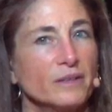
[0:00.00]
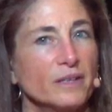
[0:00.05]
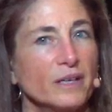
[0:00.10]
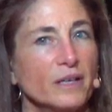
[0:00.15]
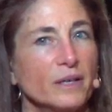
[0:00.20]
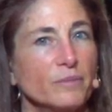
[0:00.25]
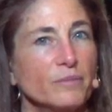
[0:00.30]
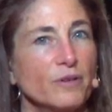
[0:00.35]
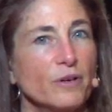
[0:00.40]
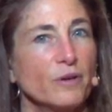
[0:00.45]

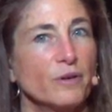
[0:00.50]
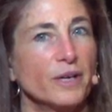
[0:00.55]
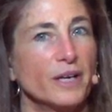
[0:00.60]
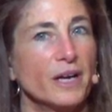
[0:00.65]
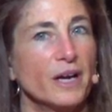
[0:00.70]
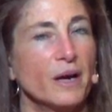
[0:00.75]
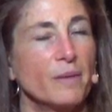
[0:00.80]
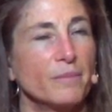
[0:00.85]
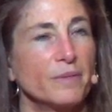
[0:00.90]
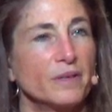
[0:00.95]
kind of broke
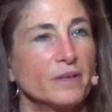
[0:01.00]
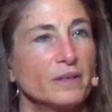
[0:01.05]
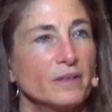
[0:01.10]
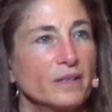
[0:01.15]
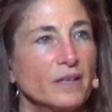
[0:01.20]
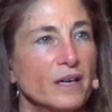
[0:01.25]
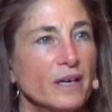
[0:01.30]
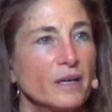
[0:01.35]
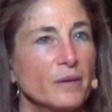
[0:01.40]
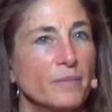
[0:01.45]
it up
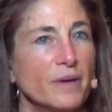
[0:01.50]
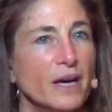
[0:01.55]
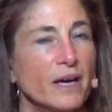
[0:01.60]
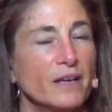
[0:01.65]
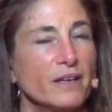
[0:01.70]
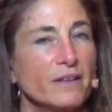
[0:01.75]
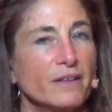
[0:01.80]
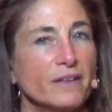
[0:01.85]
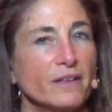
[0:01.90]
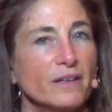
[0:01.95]
and got him
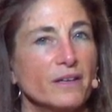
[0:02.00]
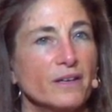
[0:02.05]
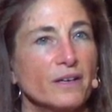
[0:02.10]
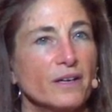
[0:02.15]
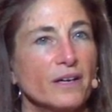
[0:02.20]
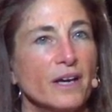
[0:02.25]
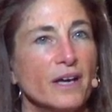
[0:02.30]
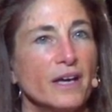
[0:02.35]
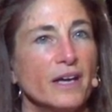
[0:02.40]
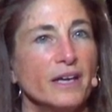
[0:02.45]
out of
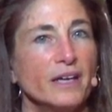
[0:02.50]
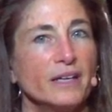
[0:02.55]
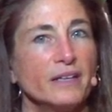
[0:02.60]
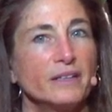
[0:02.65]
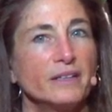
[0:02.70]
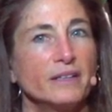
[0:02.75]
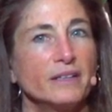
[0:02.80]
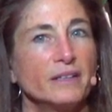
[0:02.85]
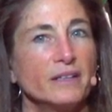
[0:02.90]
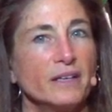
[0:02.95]
there,
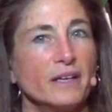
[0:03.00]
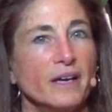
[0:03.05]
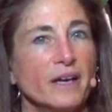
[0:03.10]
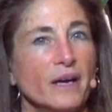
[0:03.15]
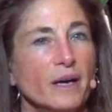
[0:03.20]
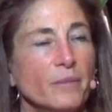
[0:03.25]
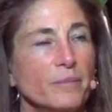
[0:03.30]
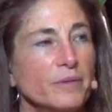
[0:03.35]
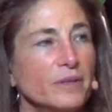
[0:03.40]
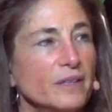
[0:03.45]
it didn't
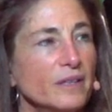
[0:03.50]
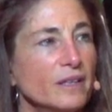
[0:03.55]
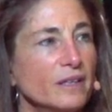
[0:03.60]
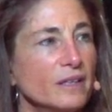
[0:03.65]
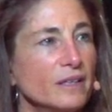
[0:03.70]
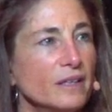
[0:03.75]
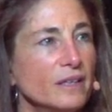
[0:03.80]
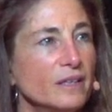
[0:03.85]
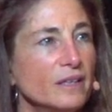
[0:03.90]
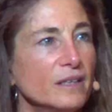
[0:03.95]
happen that
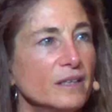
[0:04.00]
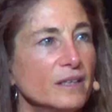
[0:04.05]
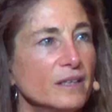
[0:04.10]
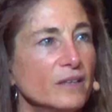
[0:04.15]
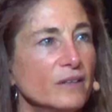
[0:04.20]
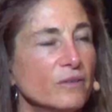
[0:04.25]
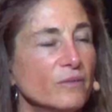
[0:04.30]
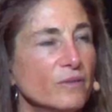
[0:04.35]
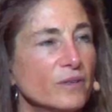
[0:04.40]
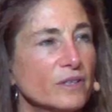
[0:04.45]

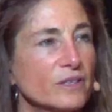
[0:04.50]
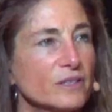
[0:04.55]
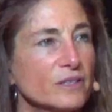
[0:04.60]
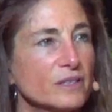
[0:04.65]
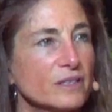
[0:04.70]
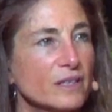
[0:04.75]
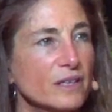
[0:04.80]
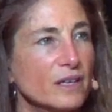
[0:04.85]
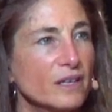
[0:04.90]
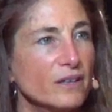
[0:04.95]
he
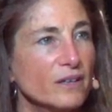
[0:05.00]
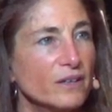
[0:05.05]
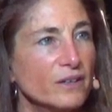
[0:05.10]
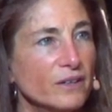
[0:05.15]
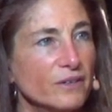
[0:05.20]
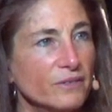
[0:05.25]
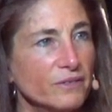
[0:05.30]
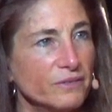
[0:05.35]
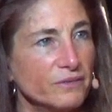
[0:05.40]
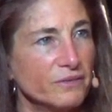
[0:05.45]
was
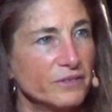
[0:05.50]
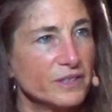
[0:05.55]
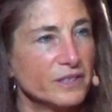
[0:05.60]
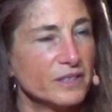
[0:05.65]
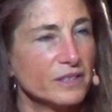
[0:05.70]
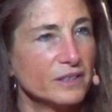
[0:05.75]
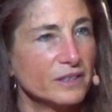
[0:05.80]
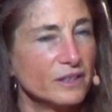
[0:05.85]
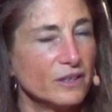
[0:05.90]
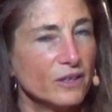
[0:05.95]

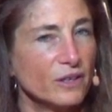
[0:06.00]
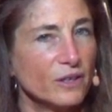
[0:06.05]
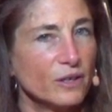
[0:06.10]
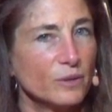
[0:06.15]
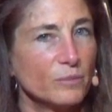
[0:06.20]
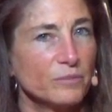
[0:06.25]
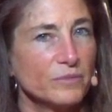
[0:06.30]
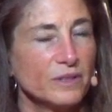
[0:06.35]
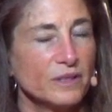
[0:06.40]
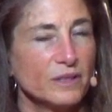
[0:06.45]
physically
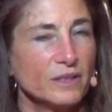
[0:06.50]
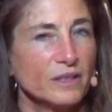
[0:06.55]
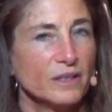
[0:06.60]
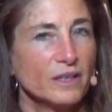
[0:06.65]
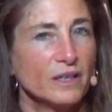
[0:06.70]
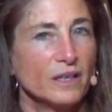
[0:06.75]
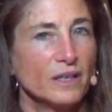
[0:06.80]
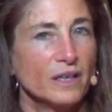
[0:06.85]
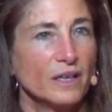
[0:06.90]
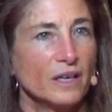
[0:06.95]
harmed,
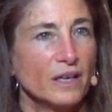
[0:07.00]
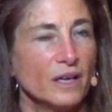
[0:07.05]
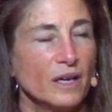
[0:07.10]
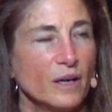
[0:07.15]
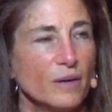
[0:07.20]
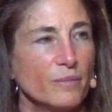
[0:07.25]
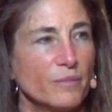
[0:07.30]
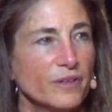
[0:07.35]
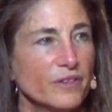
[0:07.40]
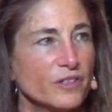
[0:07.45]

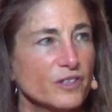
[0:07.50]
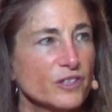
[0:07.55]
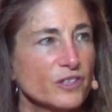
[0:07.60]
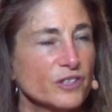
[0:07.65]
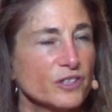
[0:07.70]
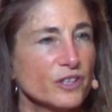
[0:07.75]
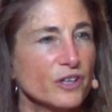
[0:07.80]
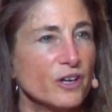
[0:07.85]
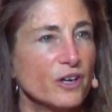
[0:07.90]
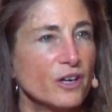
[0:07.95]
but the
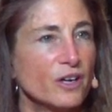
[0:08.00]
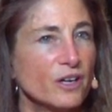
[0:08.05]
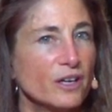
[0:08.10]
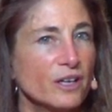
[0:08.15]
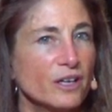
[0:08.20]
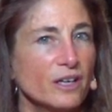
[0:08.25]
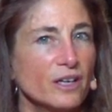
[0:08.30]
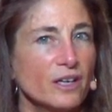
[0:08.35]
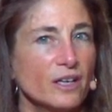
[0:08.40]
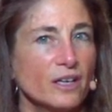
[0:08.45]

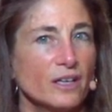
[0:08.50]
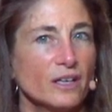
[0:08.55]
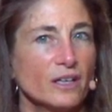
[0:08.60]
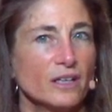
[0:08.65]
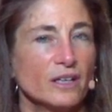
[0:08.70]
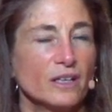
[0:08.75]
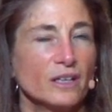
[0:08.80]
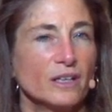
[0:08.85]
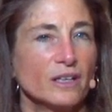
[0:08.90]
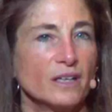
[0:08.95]
scar
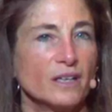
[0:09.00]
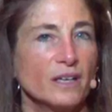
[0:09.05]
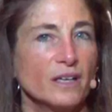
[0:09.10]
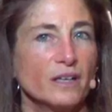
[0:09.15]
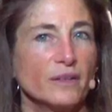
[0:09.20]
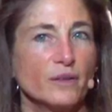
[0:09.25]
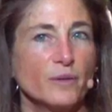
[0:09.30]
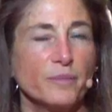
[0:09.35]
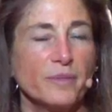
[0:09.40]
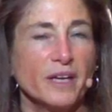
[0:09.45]

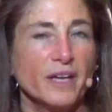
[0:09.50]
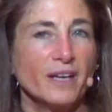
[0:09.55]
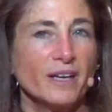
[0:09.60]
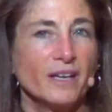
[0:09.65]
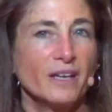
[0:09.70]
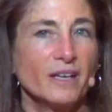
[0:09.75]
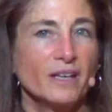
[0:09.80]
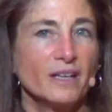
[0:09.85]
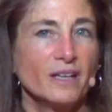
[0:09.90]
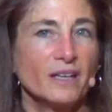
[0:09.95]
and the
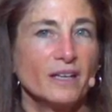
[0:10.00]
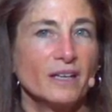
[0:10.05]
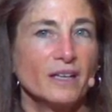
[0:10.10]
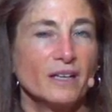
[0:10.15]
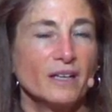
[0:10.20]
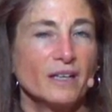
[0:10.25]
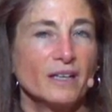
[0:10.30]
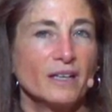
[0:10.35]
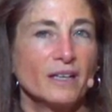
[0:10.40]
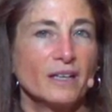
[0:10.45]
pain
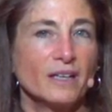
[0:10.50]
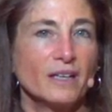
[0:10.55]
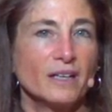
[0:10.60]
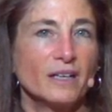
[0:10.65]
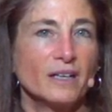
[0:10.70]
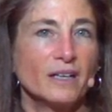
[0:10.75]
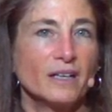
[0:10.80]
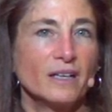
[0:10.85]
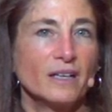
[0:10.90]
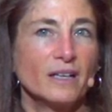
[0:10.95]

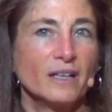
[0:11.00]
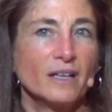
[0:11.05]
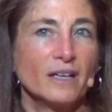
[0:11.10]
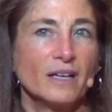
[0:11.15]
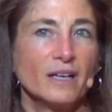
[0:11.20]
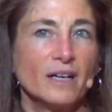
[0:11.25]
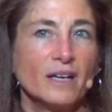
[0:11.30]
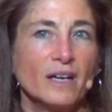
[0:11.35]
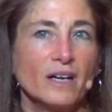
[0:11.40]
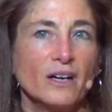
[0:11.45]

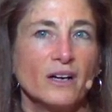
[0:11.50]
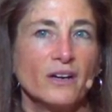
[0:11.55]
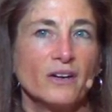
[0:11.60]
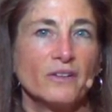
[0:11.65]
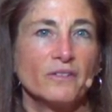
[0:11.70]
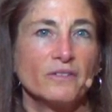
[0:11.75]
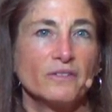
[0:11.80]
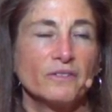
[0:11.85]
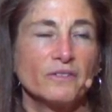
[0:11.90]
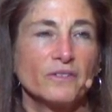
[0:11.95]

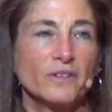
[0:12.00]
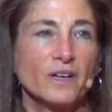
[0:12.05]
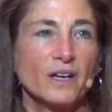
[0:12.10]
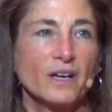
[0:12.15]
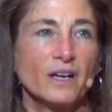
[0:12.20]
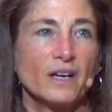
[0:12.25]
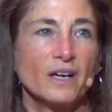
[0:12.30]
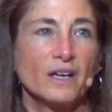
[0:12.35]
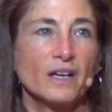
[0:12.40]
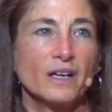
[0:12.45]
of
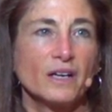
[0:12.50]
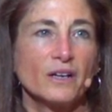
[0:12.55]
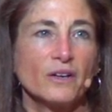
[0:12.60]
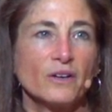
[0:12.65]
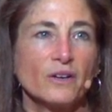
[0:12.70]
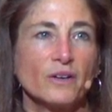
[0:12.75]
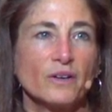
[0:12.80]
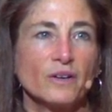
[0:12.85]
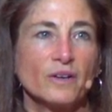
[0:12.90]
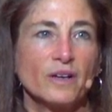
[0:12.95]

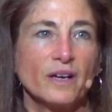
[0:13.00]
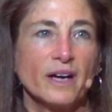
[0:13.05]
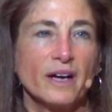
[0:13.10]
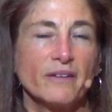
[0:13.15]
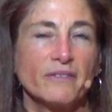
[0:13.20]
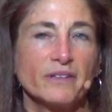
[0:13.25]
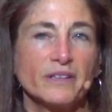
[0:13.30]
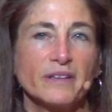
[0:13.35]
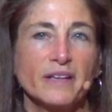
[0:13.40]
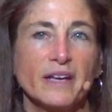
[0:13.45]

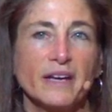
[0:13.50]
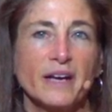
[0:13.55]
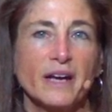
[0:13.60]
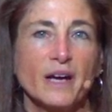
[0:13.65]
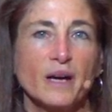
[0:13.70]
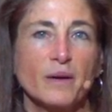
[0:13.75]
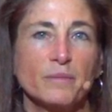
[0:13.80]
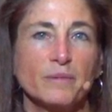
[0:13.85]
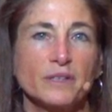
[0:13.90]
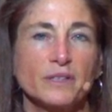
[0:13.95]
having that
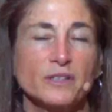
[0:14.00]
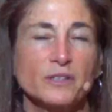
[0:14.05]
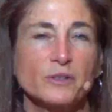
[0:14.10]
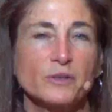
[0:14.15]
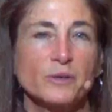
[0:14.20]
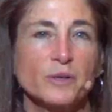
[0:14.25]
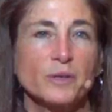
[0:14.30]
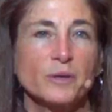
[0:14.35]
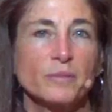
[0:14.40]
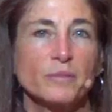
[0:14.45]
happen
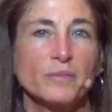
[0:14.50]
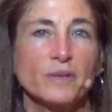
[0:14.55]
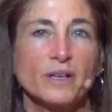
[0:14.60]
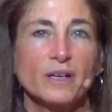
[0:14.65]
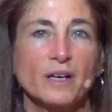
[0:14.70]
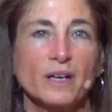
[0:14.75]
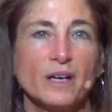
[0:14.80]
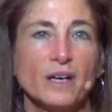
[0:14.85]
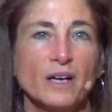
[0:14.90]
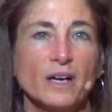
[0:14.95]
to him,